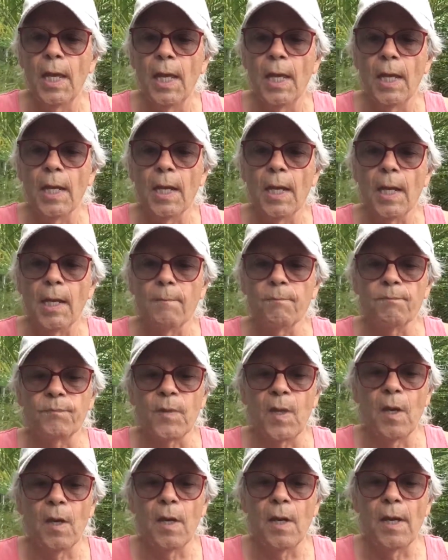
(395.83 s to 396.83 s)

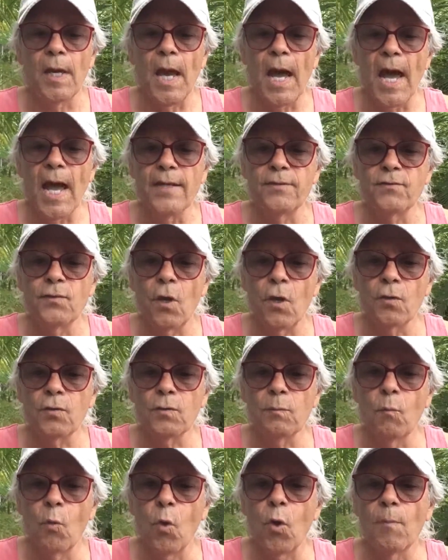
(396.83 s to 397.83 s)
I
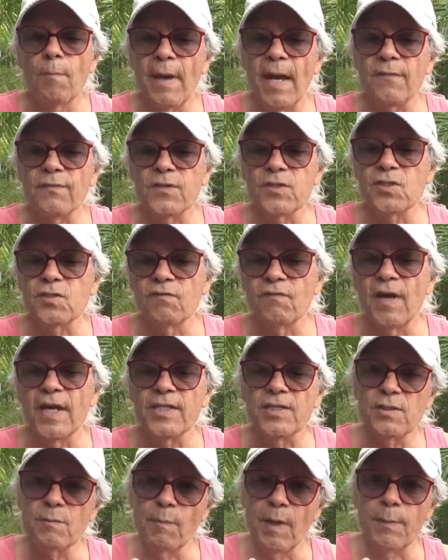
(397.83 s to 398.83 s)
talked more about this
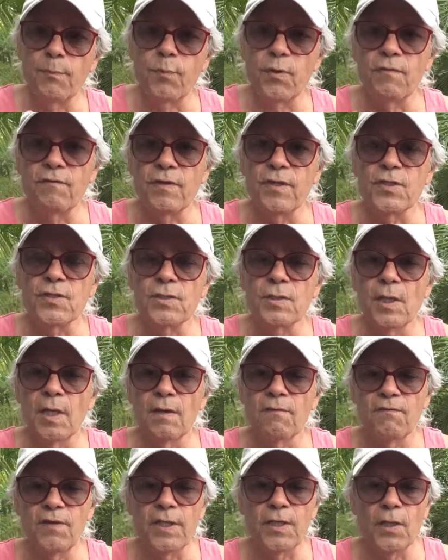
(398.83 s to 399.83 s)
device in my previous
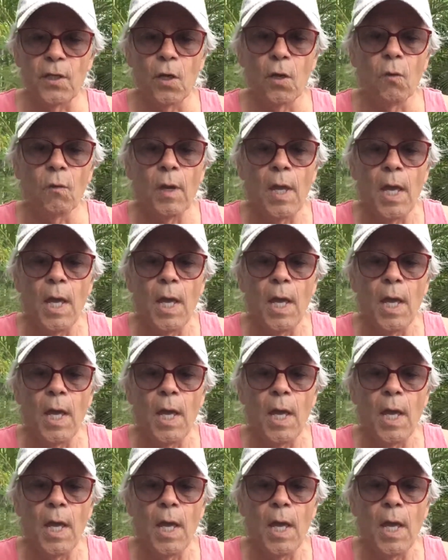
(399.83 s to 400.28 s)
video.